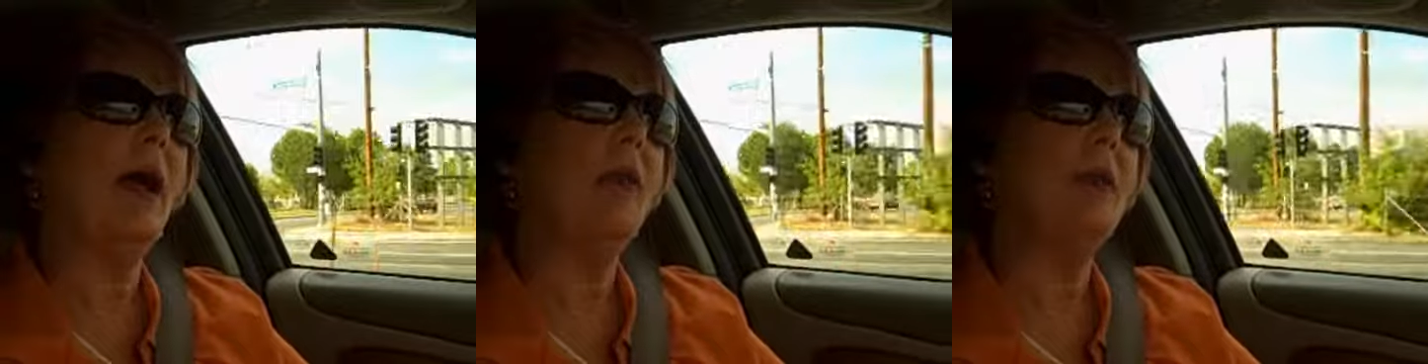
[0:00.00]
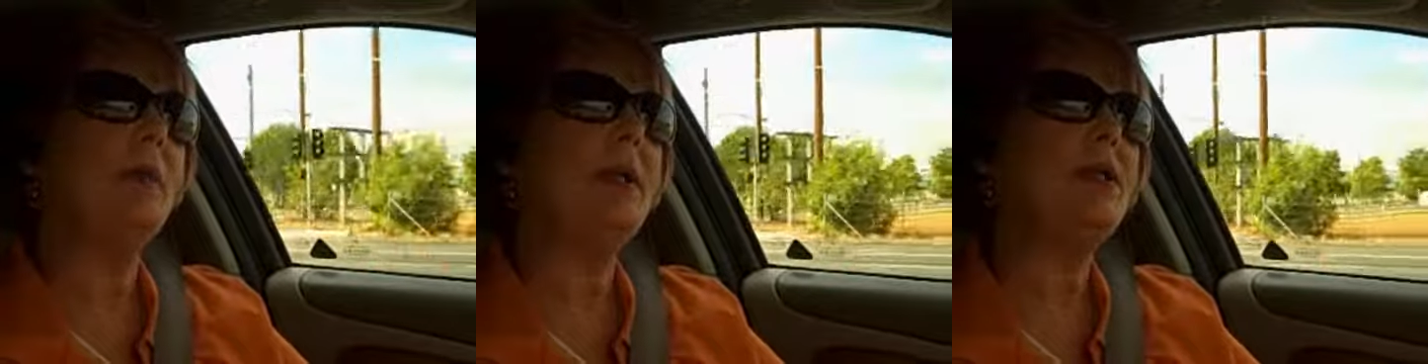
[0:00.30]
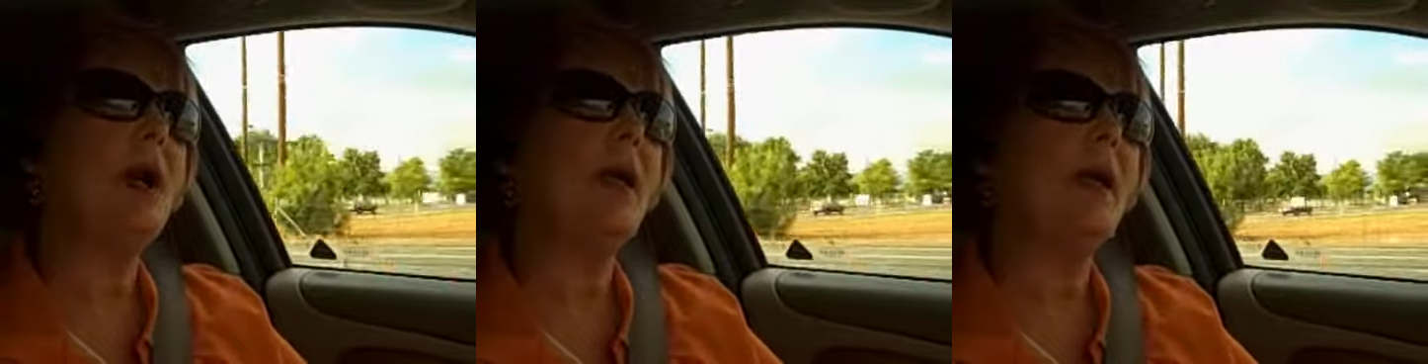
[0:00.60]
I will be
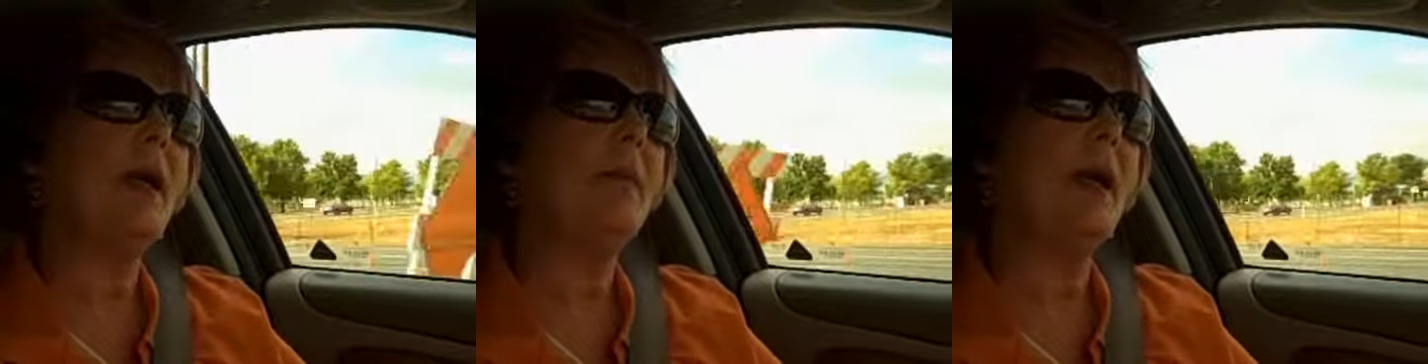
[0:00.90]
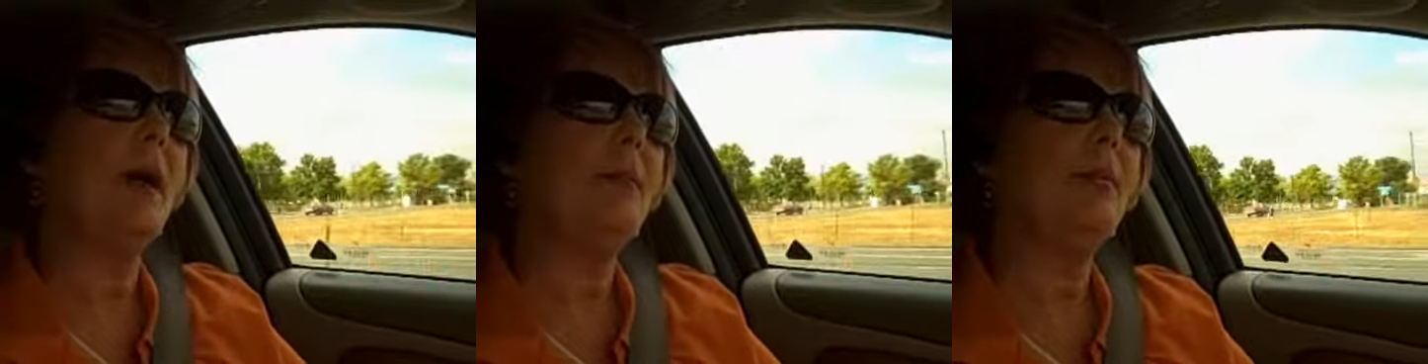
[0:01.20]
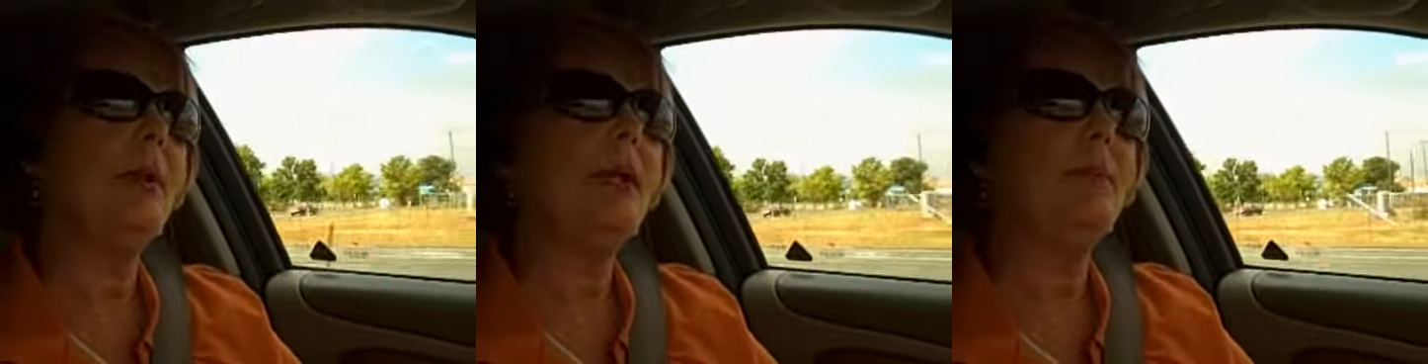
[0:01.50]
talking about
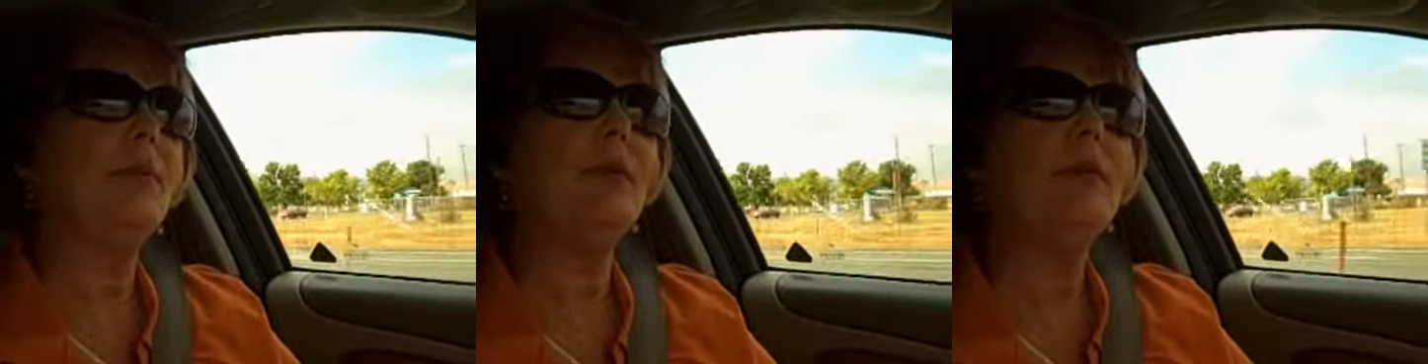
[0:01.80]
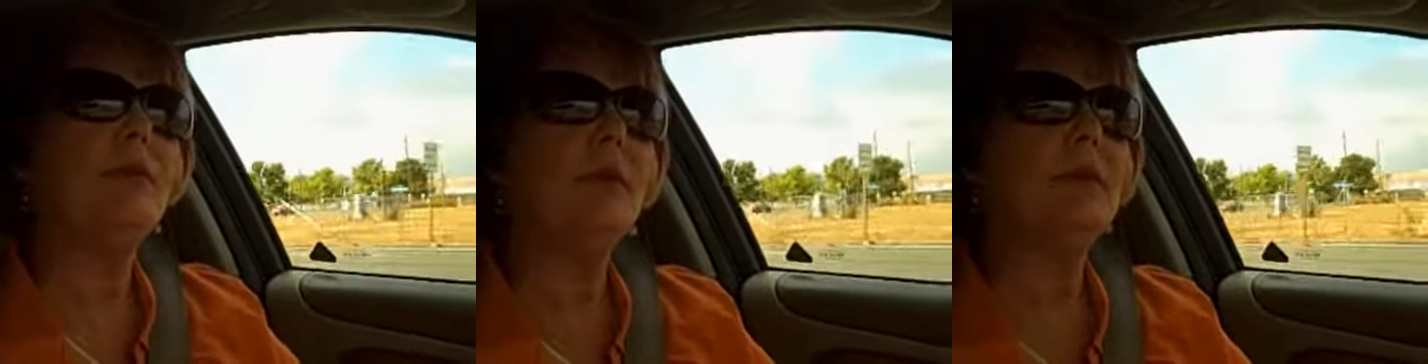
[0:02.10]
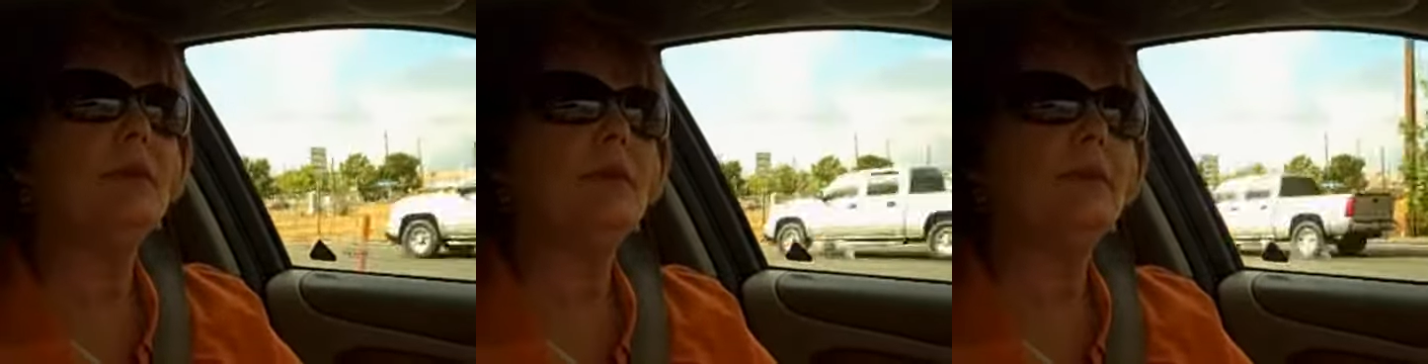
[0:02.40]

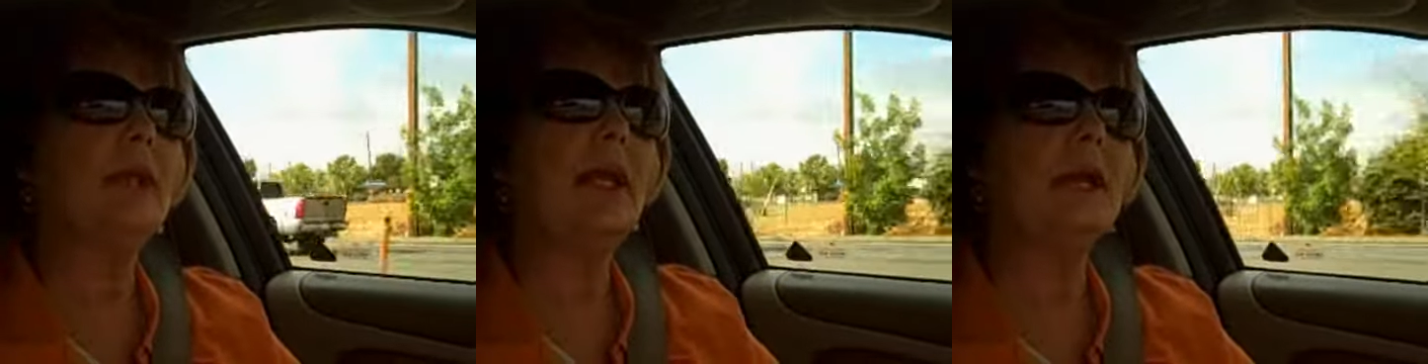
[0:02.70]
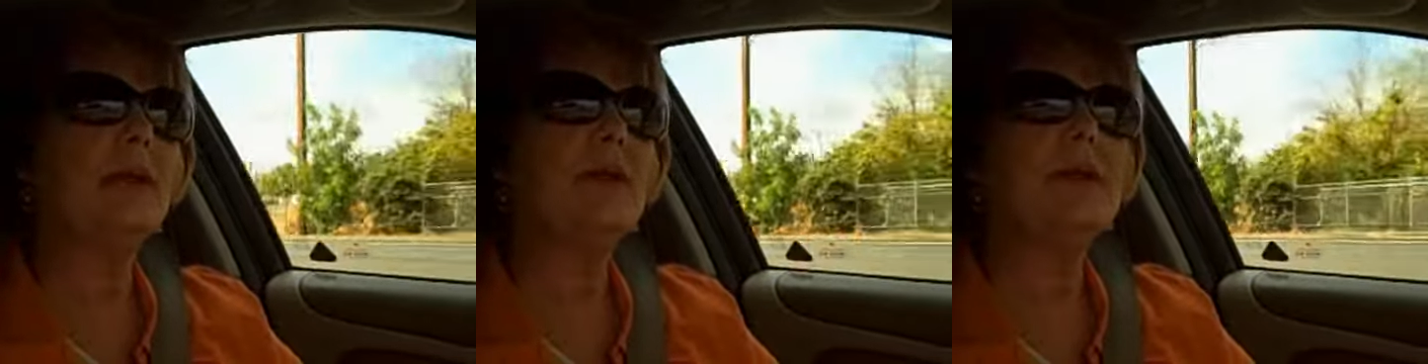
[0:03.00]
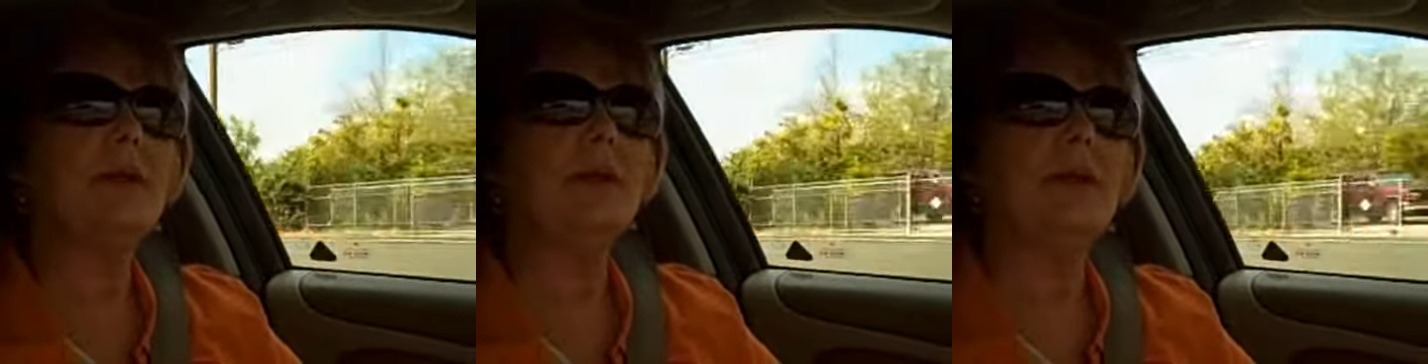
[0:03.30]
pre-approval
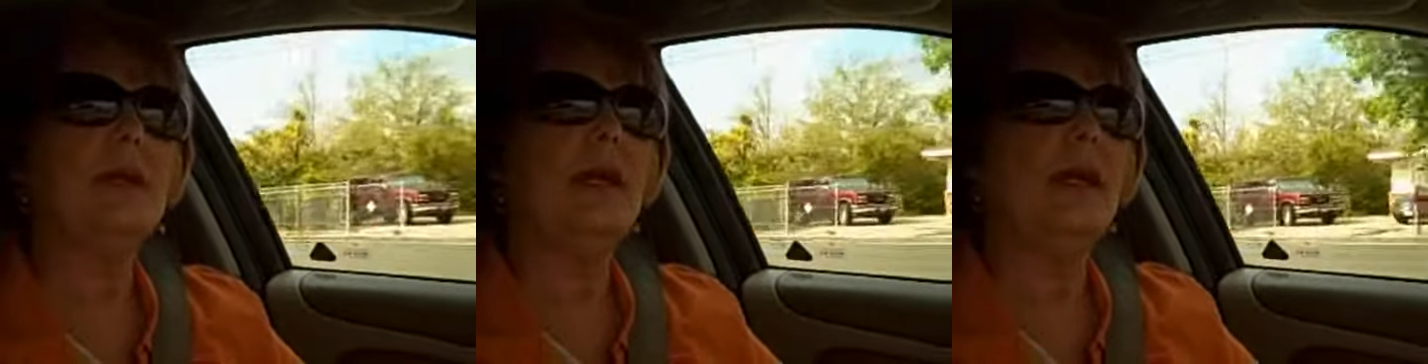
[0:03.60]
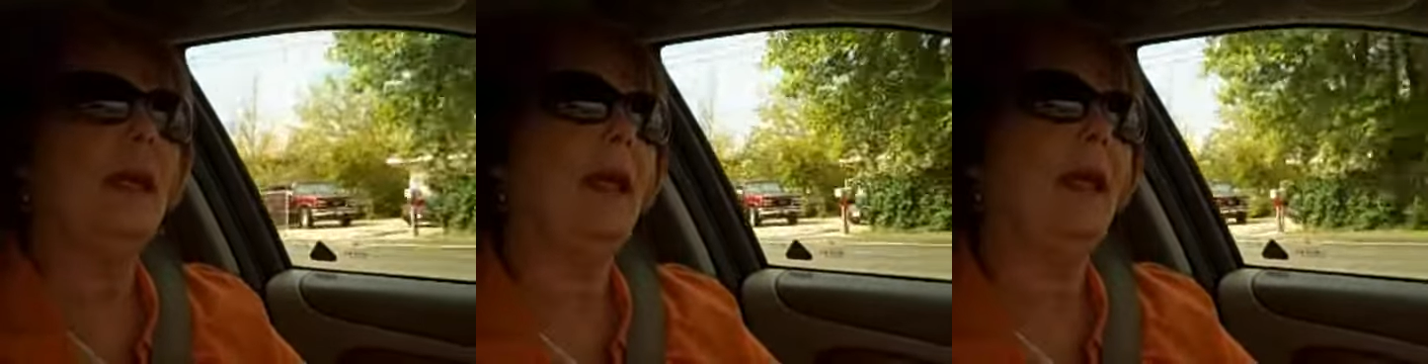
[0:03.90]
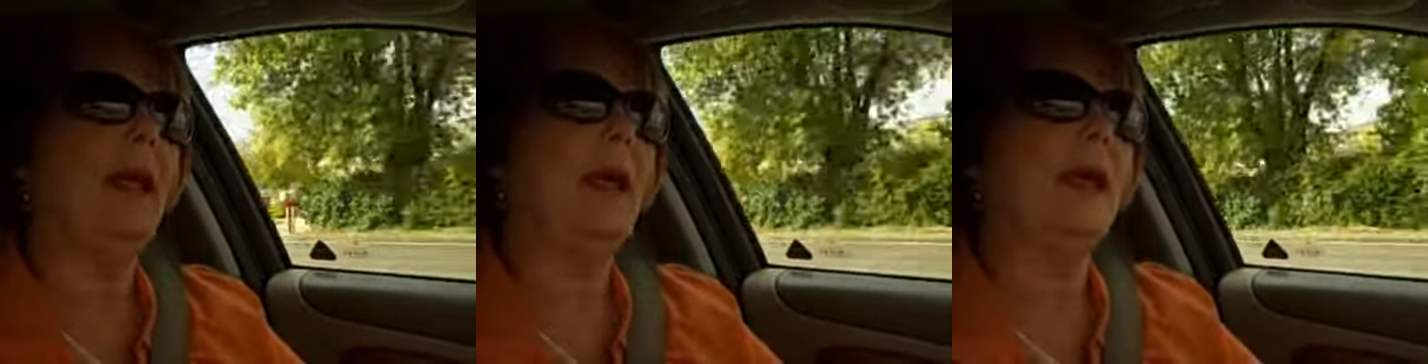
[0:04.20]
letters
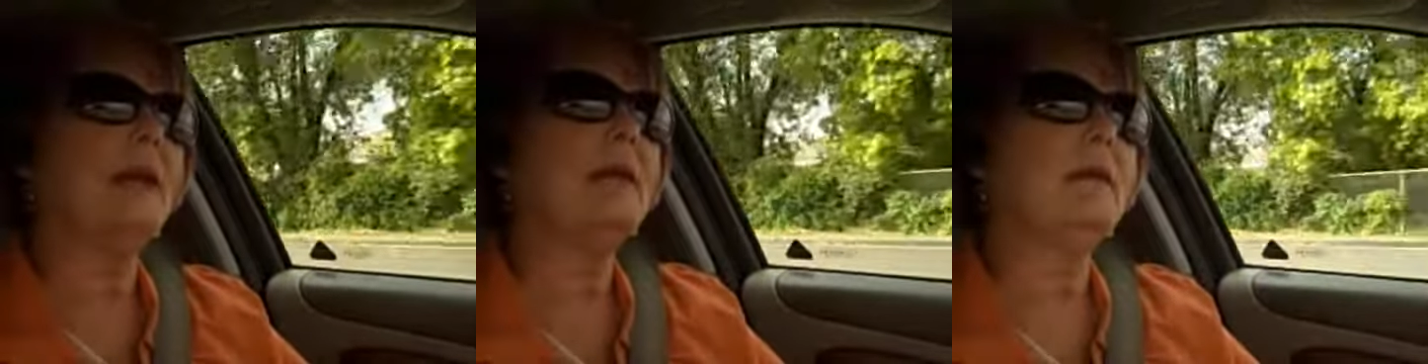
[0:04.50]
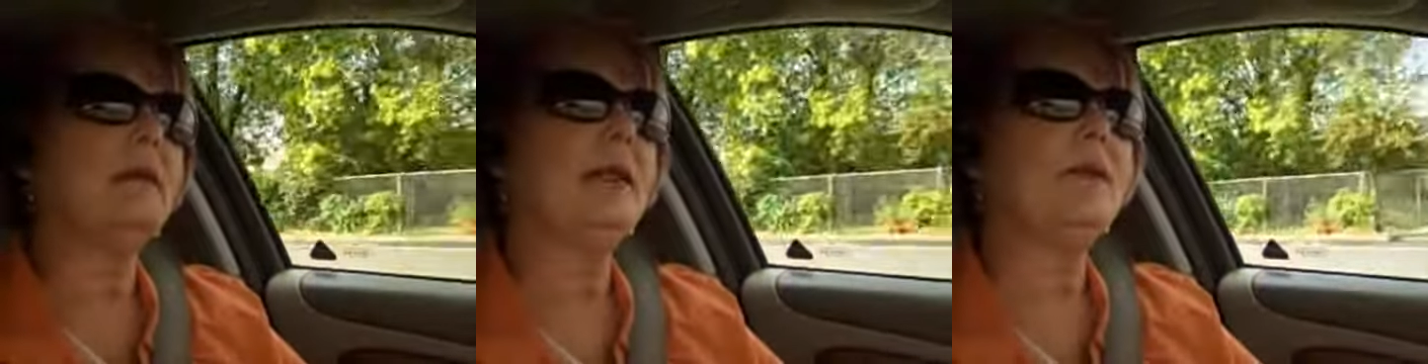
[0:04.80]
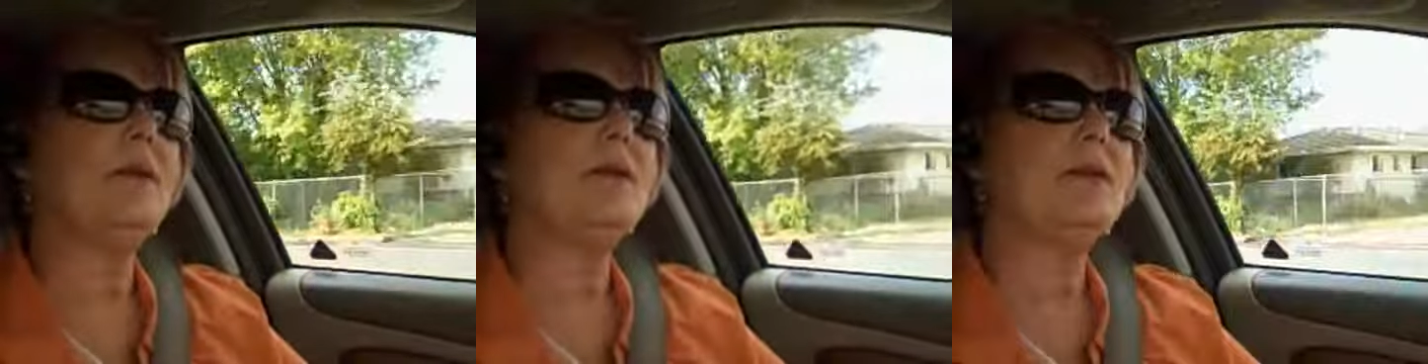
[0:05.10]
and
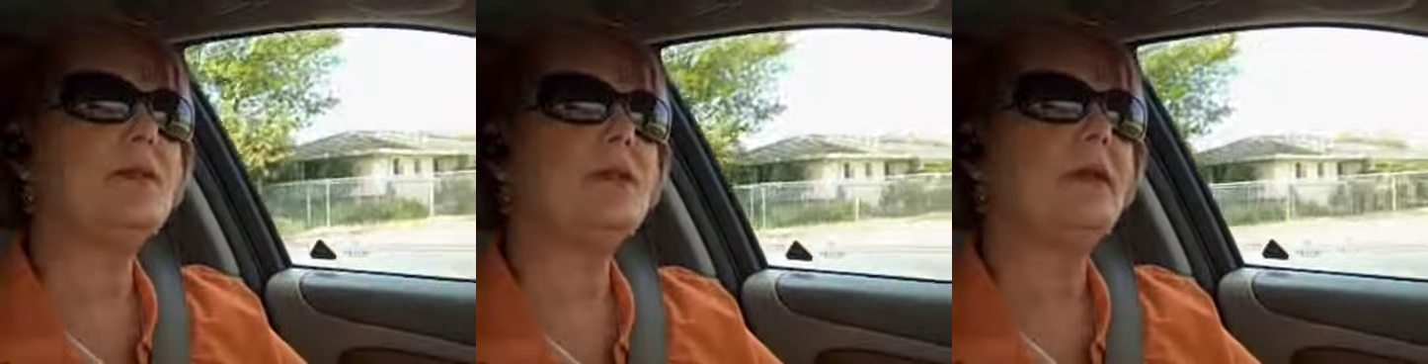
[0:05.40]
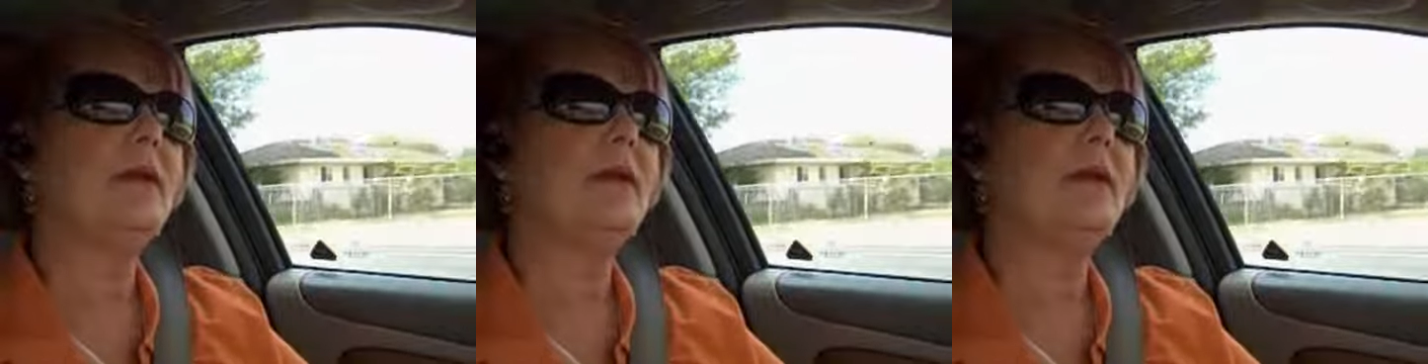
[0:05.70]
lenders